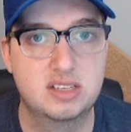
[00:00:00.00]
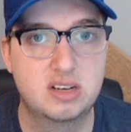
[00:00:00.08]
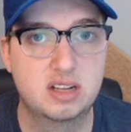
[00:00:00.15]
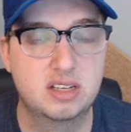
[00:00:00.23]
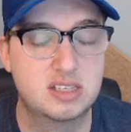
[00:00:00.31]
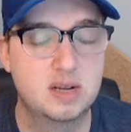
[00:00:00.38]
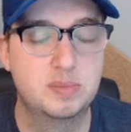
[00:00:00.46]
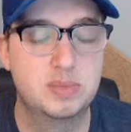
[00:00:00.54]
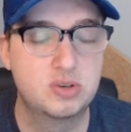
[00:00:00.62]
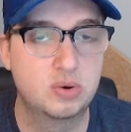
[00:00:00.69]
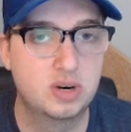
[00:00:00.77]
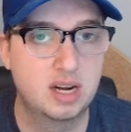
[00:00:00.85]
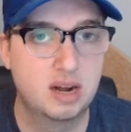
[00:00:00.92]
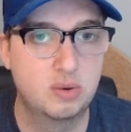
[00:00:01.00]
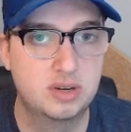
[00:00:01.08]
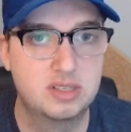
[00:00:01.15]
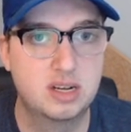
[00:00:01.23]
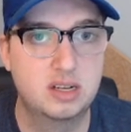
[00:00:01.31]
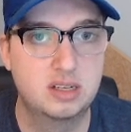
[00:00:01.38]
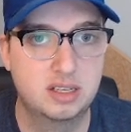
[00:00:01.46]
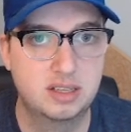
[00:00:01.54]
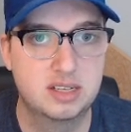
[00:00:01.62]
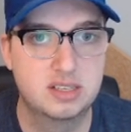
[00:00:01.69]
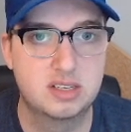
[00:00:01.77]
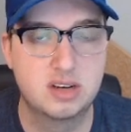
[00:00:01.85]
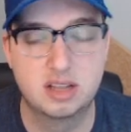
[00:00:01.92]
that's not the type of story I want to tell, and
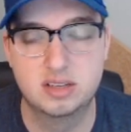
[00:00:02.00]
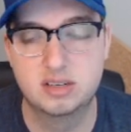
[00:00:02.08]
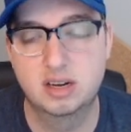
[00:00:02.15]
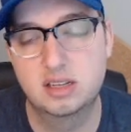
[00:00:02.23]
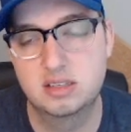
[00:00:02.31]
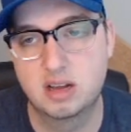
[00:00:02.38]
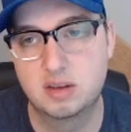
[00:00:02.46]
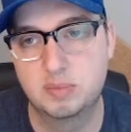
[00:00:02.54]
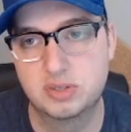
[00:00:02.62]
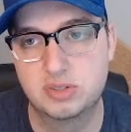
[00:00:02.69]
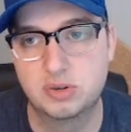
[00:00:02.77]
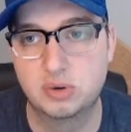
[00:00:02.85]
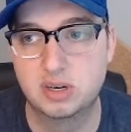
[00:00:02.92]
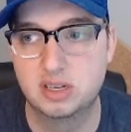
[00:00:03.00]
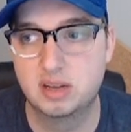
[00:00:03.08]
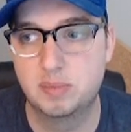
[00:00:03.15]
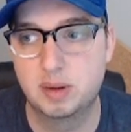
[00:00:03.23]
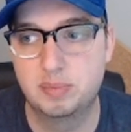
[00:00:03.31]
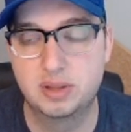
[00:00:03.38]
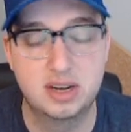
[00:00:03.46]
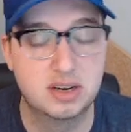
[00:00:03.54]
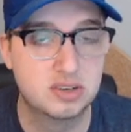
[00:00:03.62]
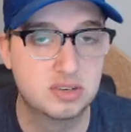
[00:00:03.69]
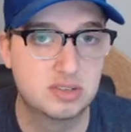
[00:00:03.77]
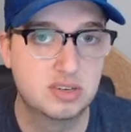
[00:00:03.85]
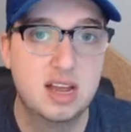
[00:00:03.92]
that's not the type of story that my
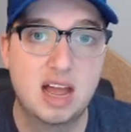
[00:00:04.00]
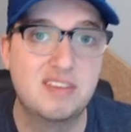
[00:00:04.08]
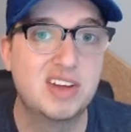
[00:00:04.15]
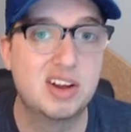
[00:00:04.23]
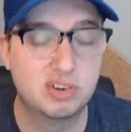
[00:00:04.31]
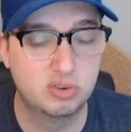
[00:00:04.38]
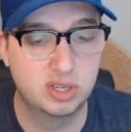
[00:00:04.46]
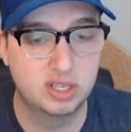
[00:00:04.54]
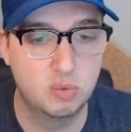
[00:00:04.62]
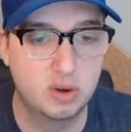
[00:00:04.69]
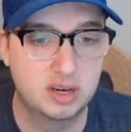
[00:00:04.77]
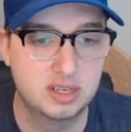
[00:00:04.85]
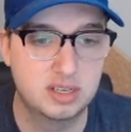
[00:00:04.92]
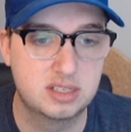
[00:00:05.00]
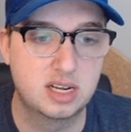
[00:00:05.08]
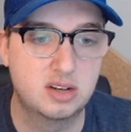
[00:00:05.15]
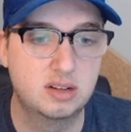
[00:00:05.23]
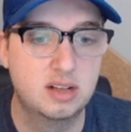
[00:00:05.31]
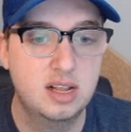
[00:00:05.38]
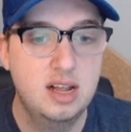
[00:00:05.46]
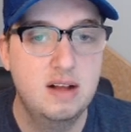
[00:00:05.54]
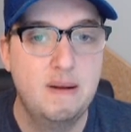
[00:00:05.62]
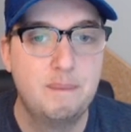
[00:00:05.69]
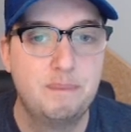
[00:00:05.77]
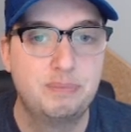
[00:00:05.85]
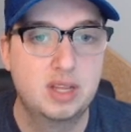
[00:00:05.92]
players have ever really wanted to tell.
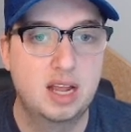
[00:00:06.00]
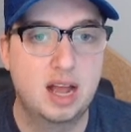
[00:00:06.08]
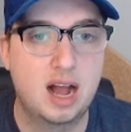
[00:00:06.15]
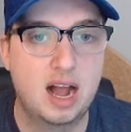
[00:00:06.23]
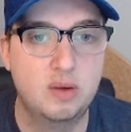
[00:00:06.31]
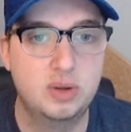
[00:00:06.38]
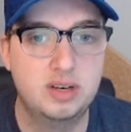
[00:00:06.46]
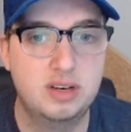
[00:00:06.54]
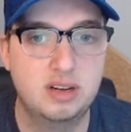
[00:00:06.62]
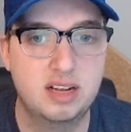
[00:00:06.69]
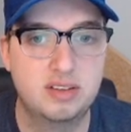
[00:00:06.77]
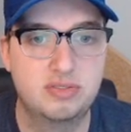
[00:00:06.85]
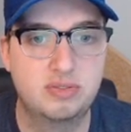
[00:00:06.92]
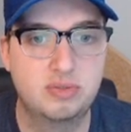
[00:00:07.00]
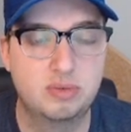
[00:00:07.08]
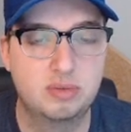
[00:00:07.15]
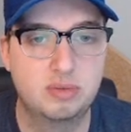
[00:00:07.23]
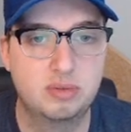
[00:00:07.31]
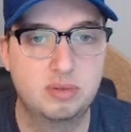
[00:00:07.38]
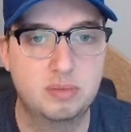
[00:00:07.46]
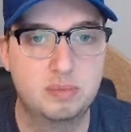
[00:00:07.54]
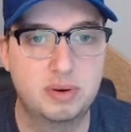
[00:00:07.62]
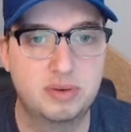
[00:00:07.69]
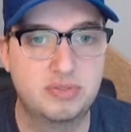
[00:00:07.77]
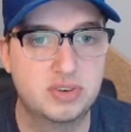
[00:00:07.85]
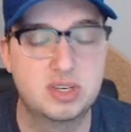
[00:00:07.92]
I would, if,
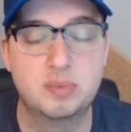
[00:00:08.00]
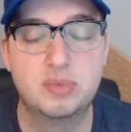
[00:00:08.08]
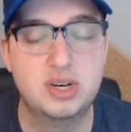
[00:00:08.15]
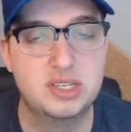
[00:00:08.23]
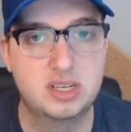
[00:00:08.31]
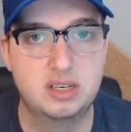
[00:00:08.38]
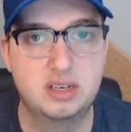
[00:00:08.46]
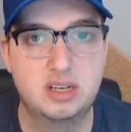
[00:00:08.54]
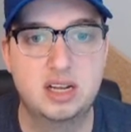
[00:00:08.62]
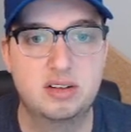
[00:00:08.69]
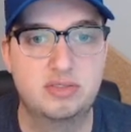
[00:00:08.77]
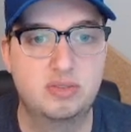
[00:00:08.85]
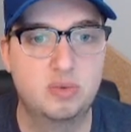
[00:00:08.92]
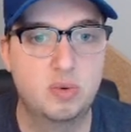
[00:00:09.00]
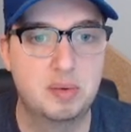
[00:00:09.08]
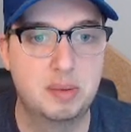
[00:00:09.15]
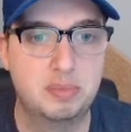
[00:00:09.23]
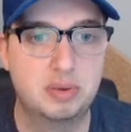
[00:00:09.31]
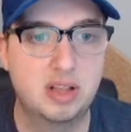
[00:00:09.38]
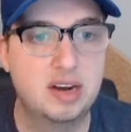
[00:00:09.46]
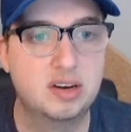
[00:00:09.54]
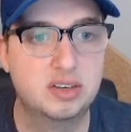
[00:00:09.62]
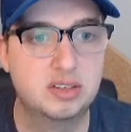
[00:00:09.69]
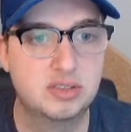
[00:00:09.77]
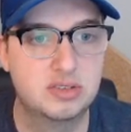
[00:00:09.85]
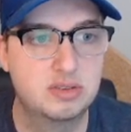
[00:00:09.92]
but for some reason, if one of my
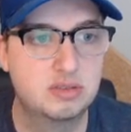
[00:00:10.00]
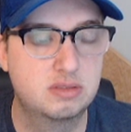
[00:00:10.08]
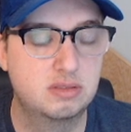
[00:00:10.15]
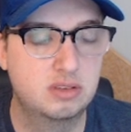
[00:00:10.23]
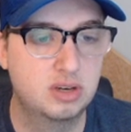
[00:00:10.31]
players,